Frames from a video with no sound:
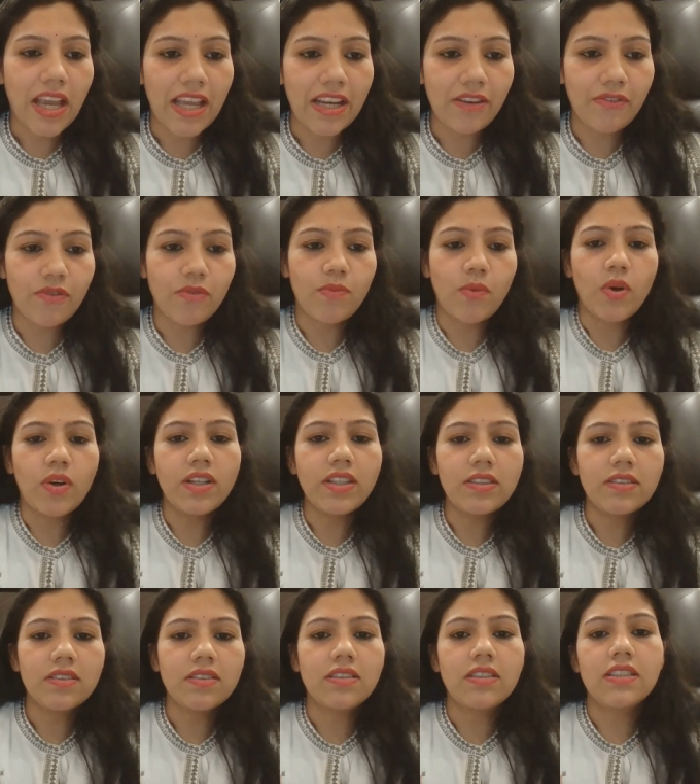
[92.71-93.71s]
And if you
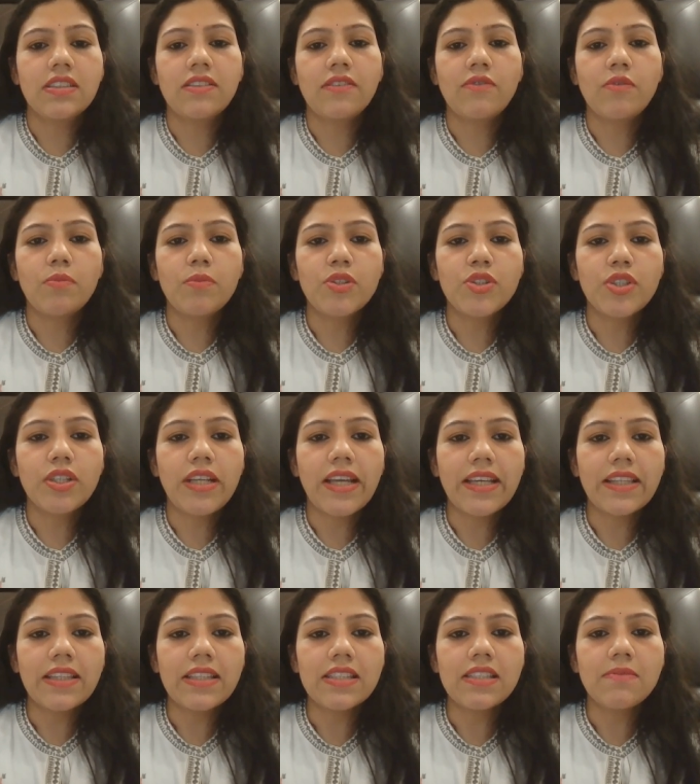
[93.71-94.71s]
want this information
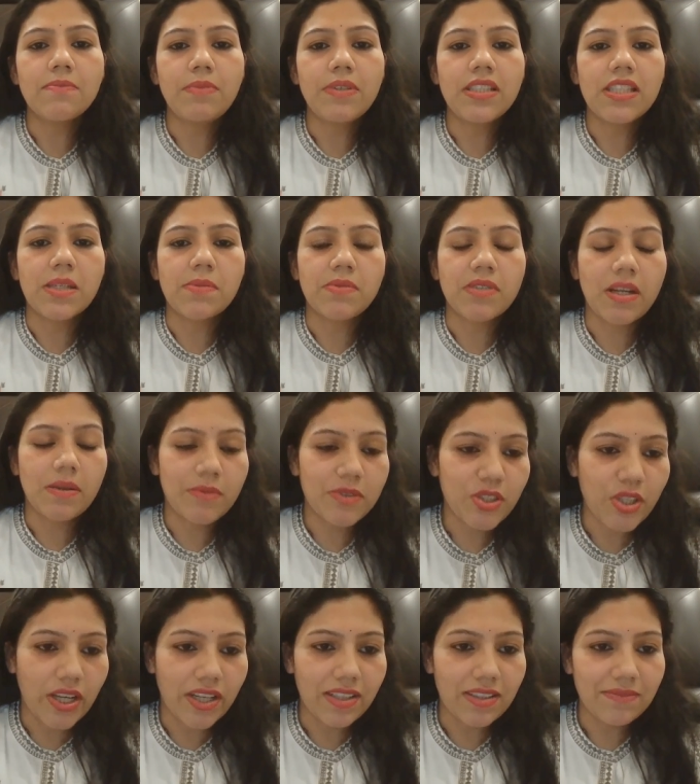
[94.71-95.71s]
like this, please subscribe
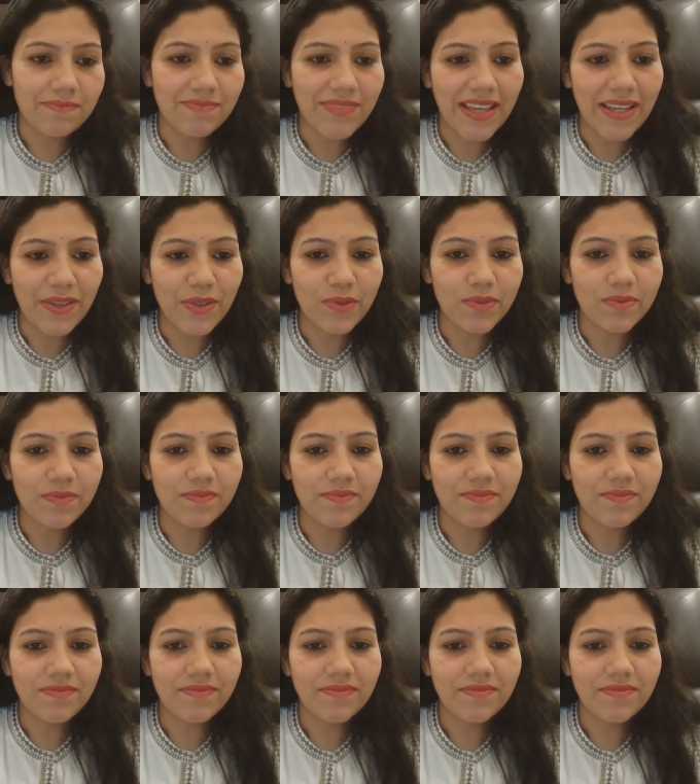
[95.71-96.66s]
our channel. Thank you.